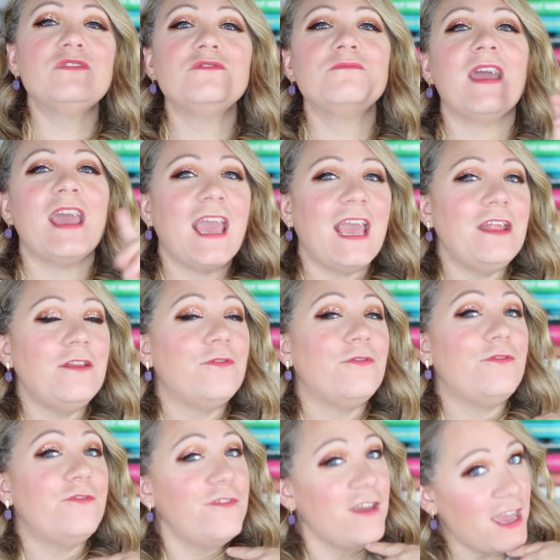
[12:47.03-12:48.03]
Those are my 8
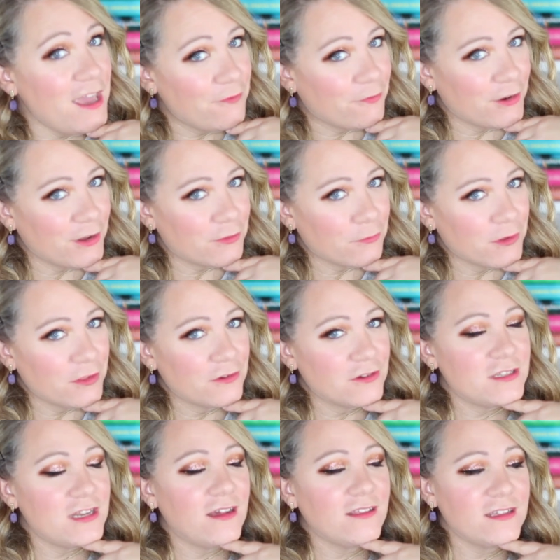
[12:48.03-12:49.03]
favorite
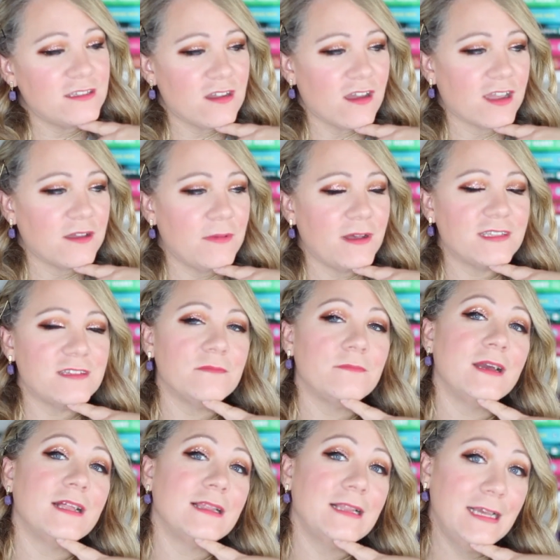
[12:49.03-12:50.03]
thrillers. Now let's talk about some of
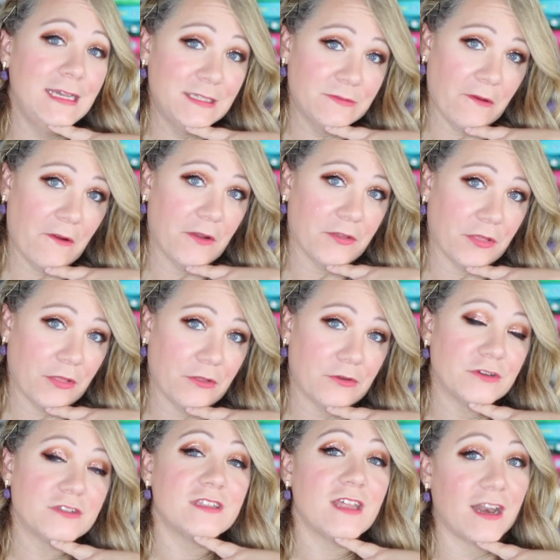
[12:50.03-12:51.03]
my least favorite
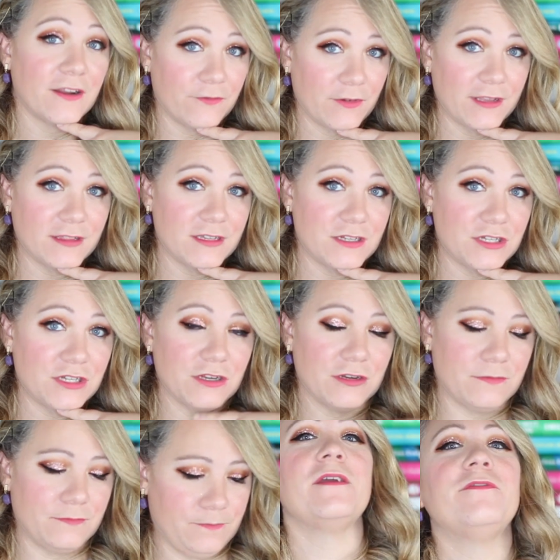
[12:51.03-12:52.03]
thrillers that I've read this year.